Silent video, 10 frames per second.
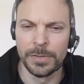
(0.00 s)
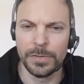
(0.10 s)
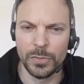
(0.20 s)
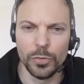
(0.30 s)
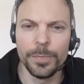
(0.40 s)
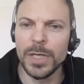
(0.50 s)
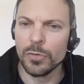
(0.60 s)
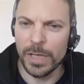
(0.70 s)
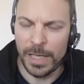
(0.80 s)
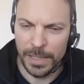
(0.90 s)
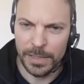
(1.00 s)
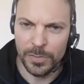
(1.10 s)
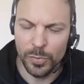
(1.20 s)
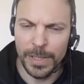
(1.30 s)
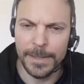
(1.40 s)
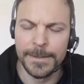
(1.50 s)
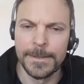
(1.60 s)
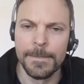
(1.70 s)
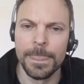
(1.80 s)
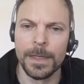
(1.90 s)
This could be okay in a way,
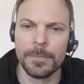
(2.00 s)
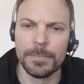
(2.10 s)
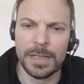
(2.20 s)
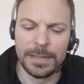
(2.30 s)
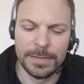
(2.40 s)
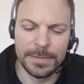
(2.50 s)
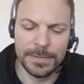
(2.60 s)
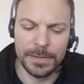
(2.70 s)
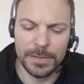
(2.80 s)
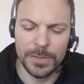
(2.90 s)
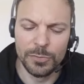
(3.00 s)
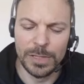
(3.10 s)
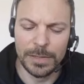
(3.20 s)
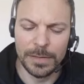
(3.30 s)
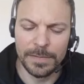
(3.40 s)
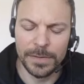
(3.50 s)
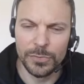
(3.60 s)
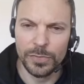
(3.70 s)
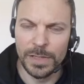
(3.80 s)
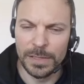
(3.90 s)
but you as a
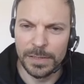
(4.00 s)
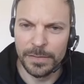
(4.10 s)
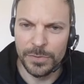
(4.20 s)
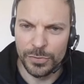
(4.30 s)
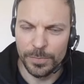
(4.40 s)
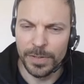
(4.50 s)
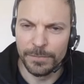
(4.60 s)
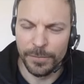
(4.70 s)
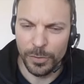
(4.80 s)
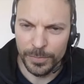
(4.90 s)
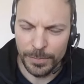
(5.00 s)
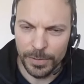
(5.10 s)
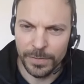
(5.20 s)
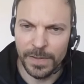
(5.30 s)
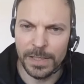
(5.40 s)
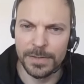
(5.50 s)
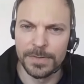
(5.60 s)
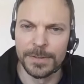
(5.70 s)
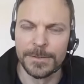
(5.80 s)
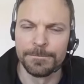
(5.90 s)
user, at least you should be informed about that
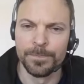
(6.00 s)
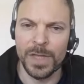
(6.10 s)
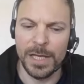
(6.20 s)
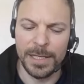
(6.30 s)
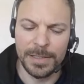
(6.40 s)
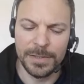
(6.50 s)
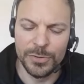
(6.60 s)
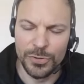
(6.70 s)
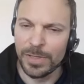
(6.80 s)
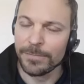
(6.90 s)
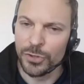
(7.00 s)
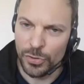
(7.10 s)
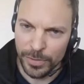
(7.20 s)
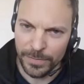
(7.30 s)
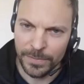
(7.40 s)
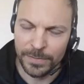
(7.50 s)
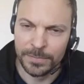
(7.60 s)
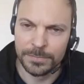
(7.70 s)
and you should have a choice.